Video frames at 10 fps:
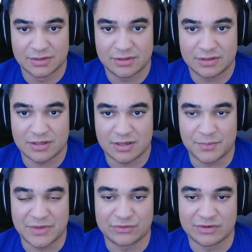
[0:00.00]

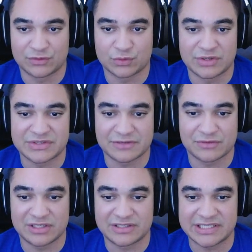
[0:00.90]
I do have a
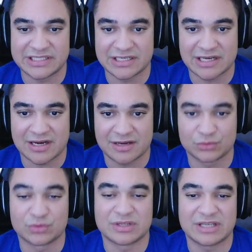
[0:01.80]
2070 Ti,
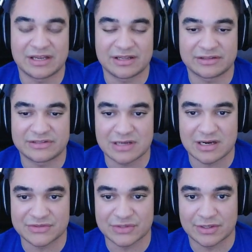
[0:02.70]
2080
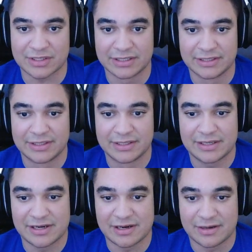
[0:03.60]
Ti, sorry.
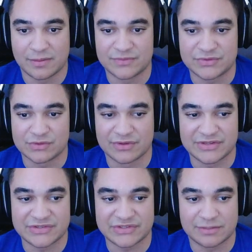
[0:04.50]
So all
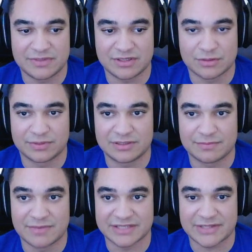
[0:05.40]
this is going to be completely
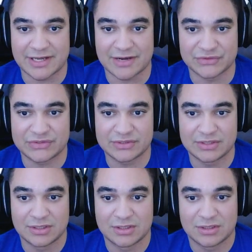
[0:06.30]
maxed out.
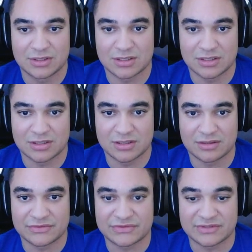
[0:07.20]

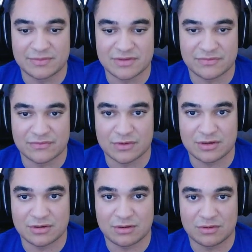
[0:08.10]
Same thing for
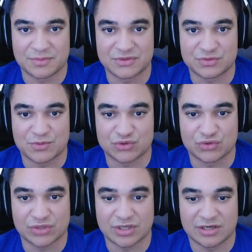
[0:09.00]
here. I'm just push
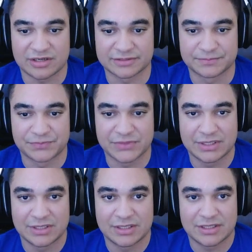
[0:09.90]
to talk,
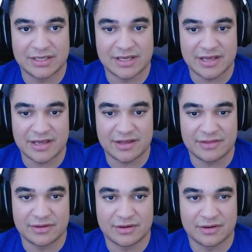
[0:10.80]

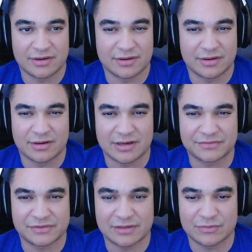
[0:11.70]
and I
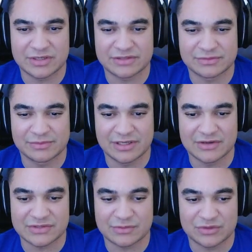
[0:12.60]
forgot what something
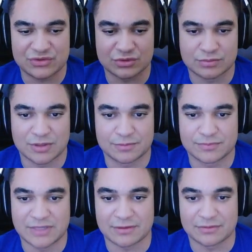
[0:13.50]
else I to check, but
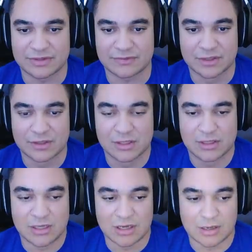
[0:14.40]
yeah, whatever.
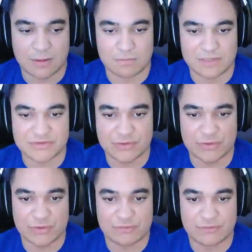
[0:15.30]
Let's go
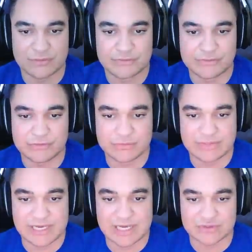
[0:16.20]
over to
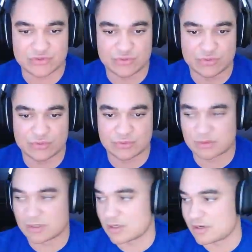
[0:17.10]
the actual
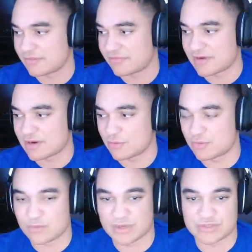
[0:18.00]

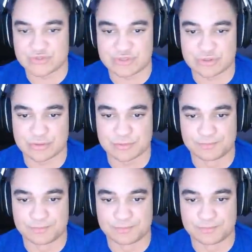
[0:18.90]
firing range here.